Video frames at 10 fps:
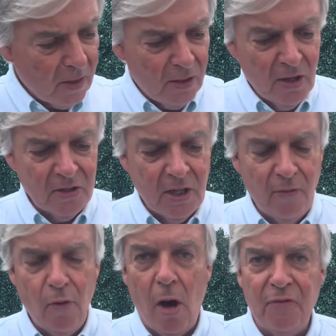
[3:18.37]
does
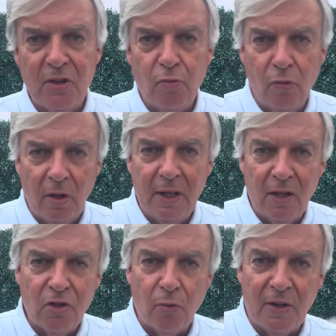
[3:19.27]
give off this really
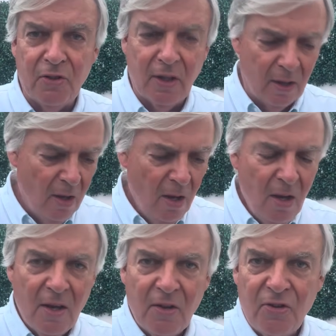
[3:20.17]
interesting
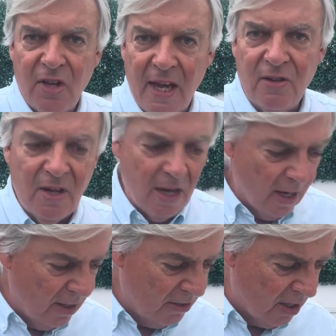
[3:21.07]
scent,
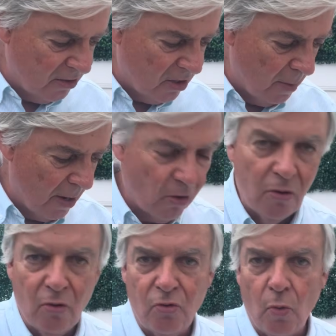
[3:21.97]
and it does come out on
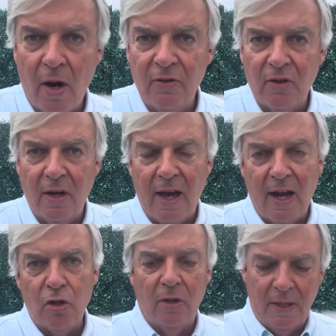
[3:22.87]
those wines. And
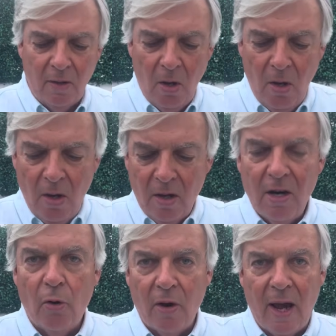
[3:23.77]
actually,
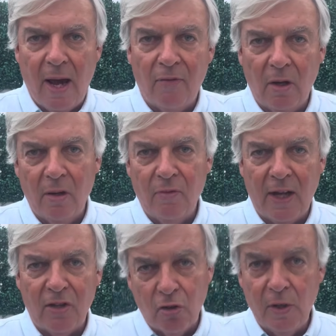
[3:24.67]
Nero d'Avola,
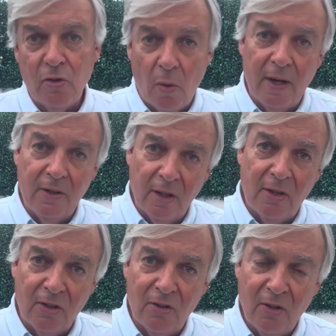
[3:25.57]
that's the reason why I did
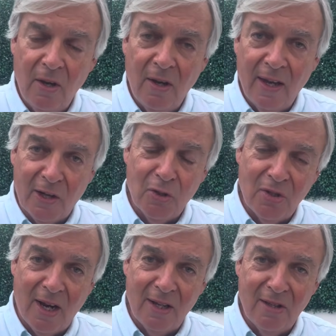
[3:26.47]
this
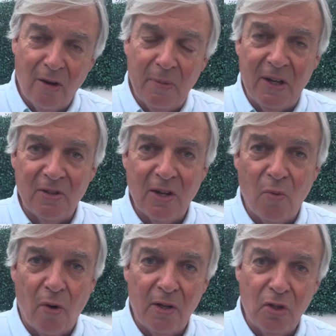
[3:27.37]
exercise here, because I
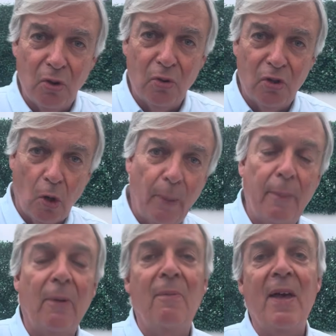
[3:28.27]
wanted to show
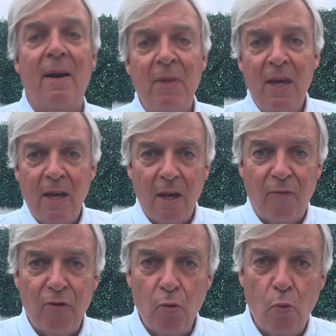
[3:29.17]
people that
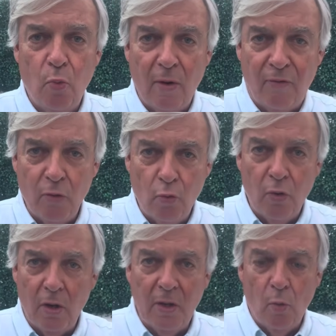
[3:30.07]
if you
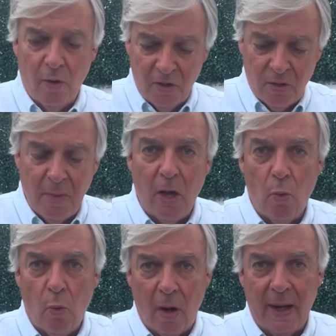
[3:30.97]
really want to smell
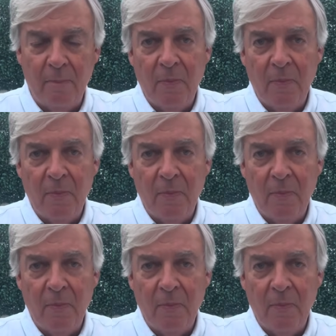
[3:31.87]
wine,